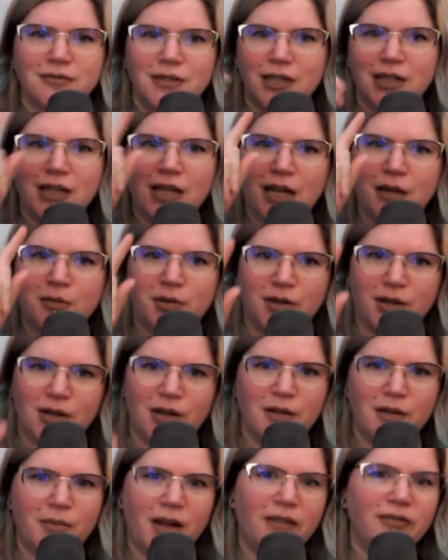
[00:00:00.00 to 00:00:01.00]
I'll put
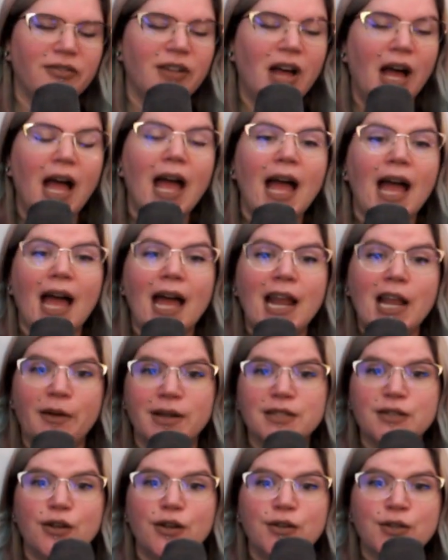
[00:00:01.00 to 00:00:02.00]
it above.
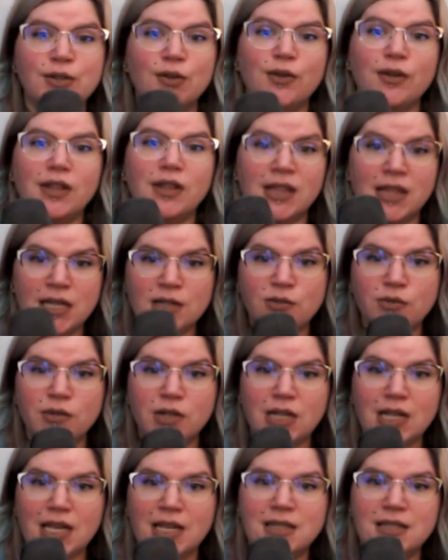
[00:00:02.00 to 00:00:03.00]
Anyways, so this
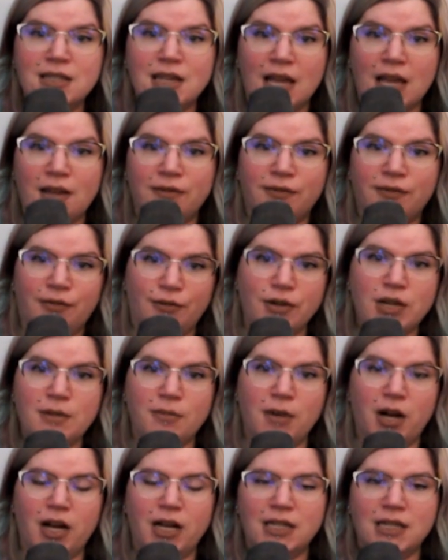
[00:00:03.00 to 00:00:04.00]
one is a free
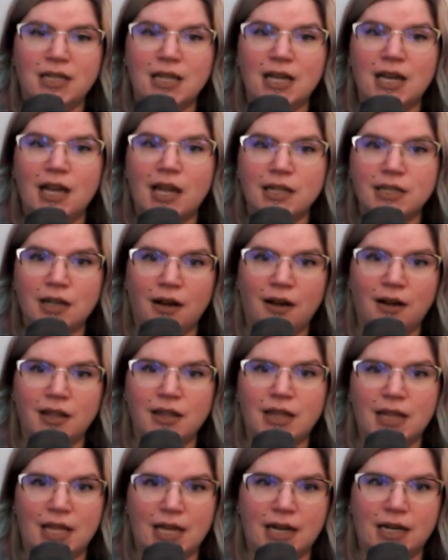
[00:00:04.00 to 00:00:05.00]
mod that's
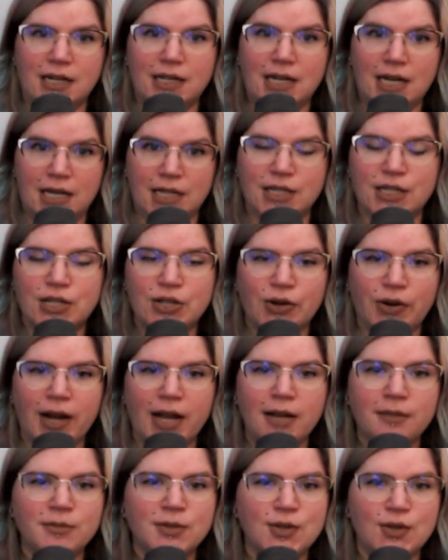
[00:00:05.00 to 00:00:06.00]
on their
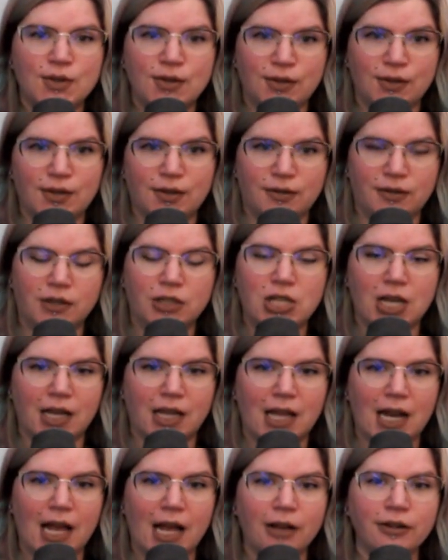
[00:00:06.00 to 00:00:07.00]
Instagram, so you can go and
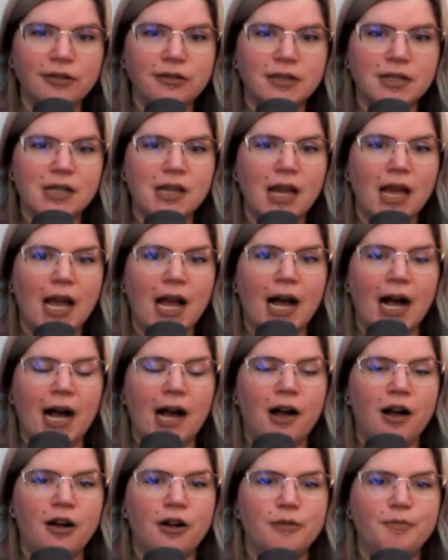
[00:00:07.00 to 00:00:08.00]
check it out.
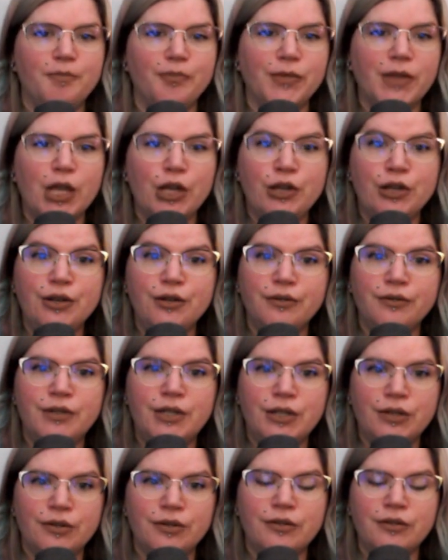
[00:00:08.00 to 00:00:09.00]
You
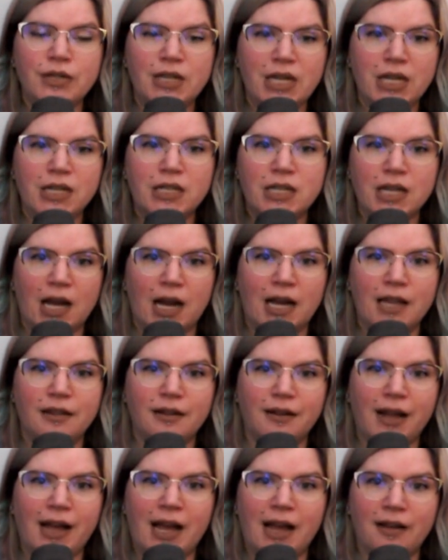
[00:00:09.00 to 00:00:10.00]
do need to
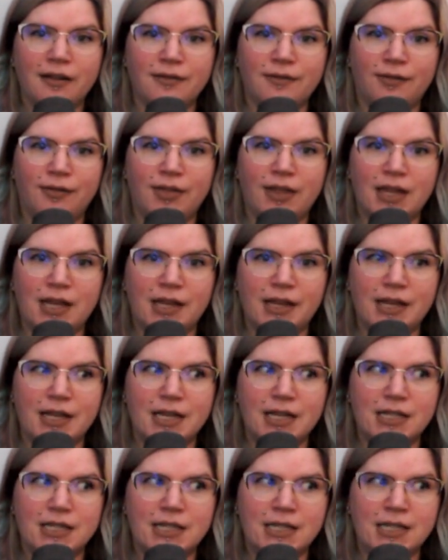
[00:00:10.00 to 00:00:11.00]
either have
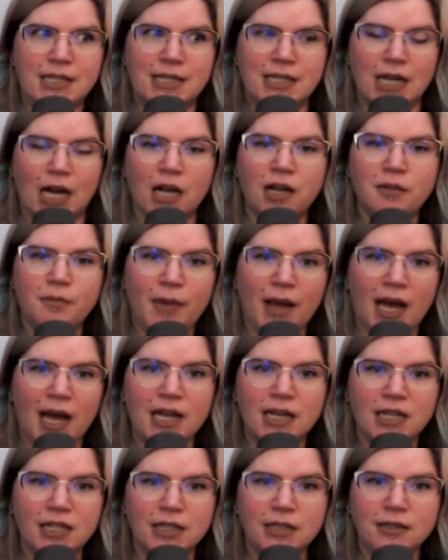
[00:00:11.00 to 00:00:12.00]
the duck
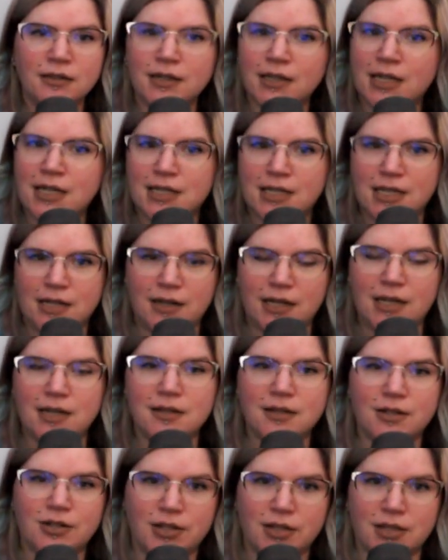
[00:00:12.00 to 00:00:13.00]
pattern, because there
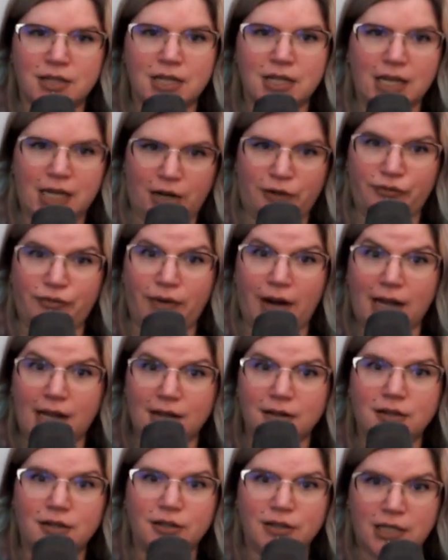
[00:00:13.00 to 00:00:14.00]
is just like a
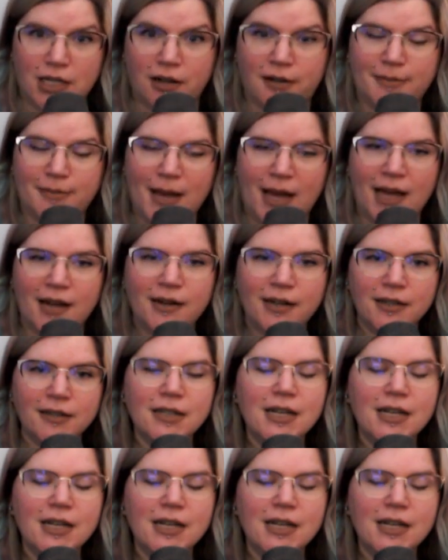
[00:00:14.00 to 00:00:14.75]
regular duck pattern,